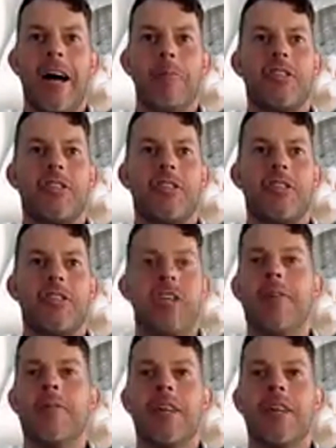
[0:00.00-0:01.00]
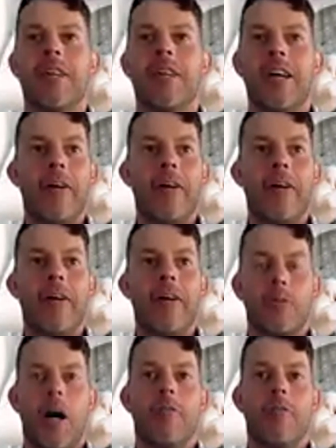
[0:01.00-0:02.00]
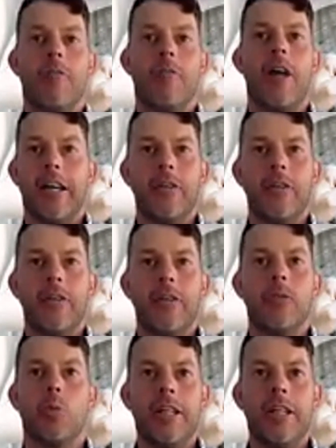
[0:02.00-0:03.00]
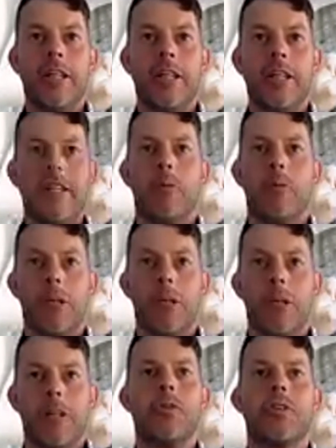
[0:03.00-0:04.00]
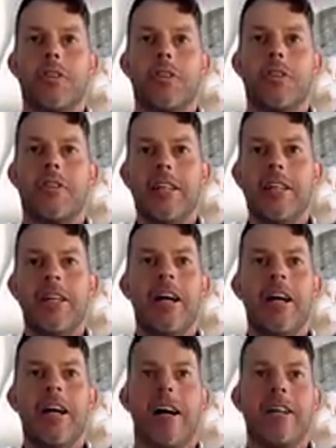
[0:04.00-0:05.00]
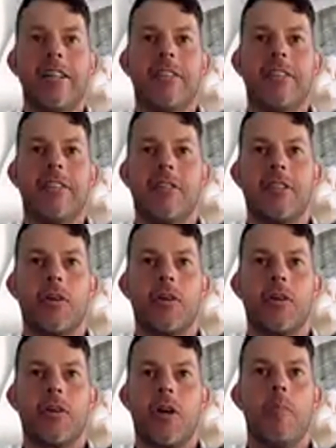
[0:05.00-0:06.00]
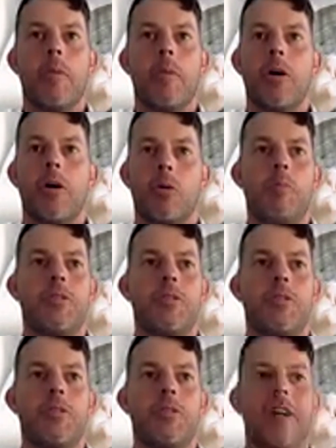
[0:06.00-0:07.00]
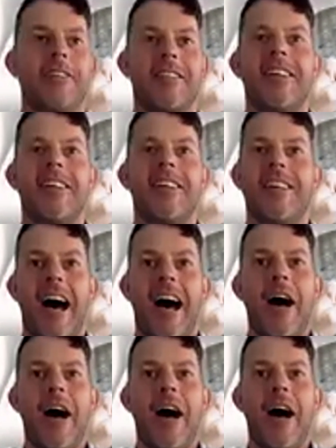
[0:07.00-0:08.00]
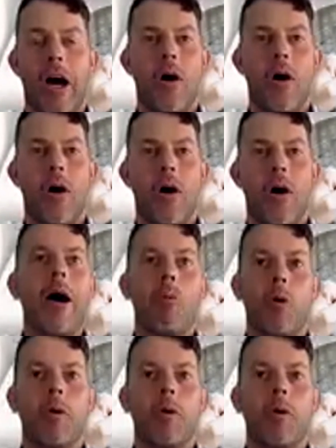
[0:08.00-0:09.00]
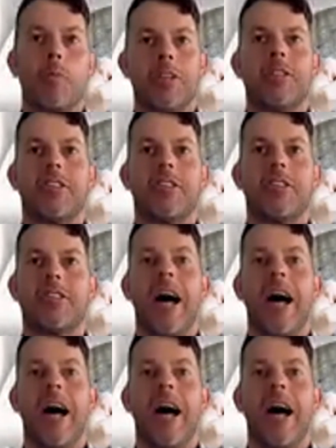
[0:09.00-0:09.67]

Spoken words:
last year, and part of that is we launched the idservice.com website, and on there we published